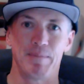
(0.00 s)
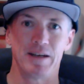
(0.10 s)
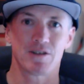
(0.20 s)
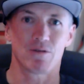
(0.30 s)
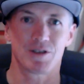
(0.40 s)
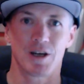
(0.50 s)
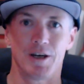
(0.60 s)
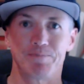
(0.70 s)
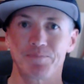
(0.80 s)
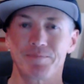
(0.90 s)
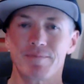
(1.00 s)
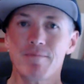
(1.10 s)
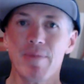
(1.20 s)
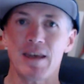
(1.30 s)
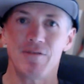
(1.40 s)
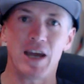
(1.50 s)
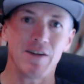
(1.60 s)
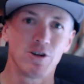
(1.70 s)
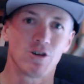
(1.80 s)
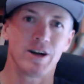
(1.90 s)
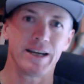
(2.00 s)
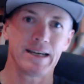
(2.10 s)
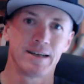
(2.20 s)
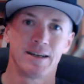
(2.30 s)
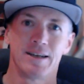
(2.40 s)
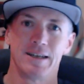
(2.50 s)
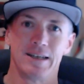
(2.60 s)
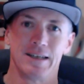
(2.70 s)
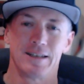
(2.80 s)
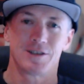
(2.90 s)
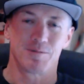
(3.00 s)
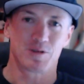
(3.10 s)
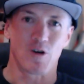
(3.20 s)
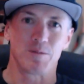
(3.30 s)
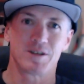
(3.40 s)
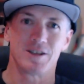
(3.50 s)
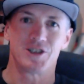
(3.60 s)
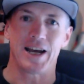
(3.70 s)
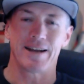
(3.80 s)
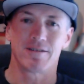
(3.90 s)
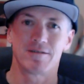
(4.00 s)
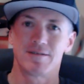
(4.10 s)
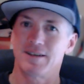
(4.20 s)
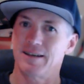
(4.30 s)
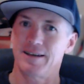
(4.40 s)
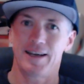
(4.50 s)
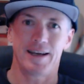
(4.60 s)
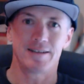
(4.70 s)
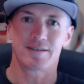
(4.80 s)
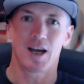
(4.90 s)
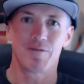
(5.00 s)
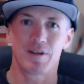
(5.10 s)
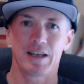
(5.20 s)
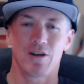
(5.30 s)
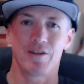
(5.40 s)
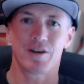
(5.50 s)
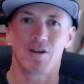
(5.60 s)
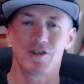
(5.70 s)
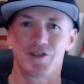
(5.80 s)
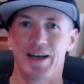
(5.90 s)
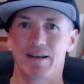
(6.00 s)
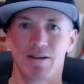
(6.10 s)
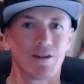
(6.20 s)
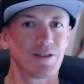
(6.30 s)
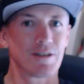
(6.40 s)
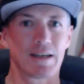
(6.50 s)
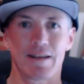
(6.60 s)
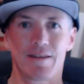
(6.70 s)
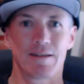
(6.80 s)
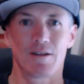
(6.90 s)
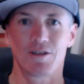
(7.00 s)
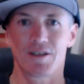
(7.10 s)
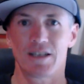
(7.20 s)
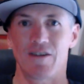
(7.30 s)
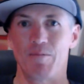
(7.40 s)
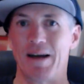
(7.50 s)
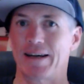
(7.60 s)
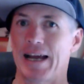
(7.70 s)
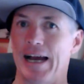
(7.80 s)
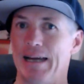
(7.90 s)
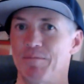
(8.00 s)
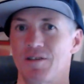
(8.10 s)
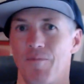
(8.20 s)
or so. If you haven't already, subscribe to the channel, and just hopefully you like the content. Lots of stuff about games,